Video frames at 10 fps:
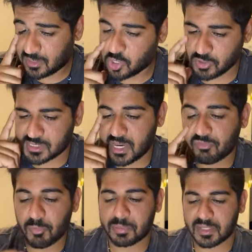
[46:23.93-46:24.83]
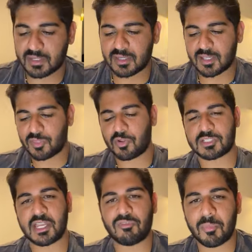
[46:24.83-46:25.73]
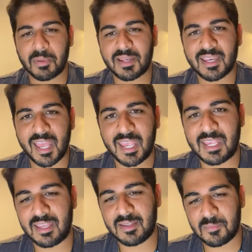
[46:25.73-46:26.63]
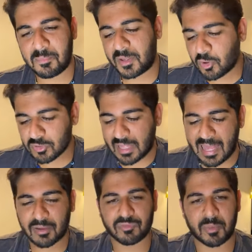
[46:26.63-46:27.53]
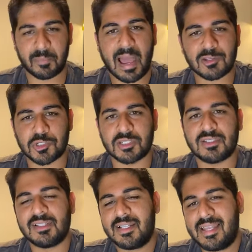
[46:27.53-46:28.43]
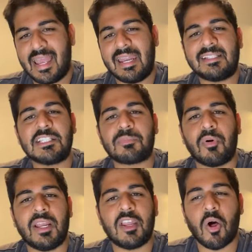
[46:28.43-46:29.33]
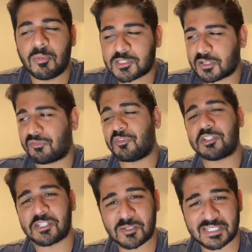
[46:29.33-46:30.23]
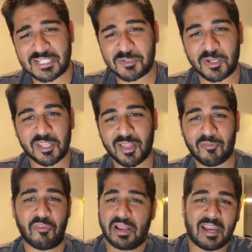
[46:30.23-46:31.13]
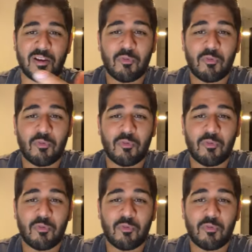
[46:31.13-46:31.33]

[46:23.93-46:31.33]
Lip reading: There's never been a bigger lack of compassion. And at this point, it almost confuses you as an Israeli, like, fuck it, I don't